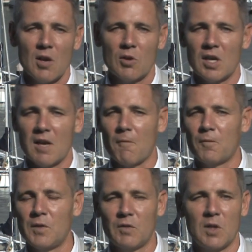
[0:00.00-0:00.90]
You can get
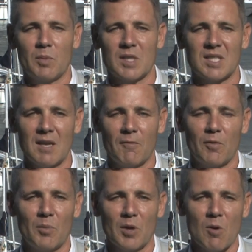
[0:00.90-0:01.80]
50%
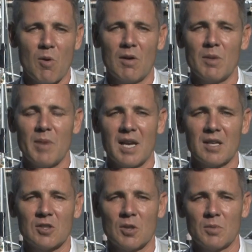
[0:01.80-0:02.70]
from Macquarie Bank
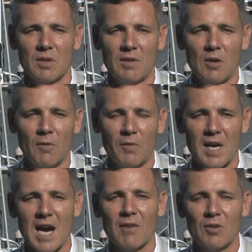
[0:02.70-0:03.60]
in terms of an
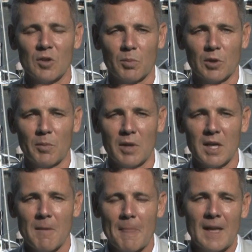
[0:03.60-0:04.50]
LVR on your
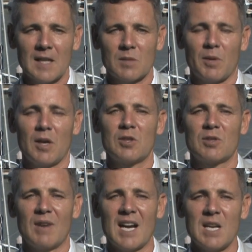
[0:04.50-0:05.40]
property, as opposed
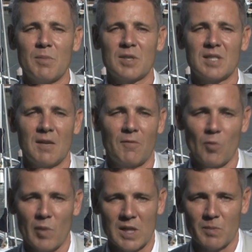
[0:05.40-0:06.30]
to 80%
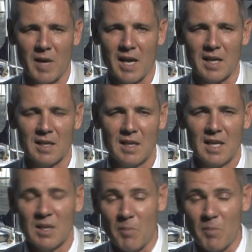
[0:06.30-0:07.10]
for Westpac.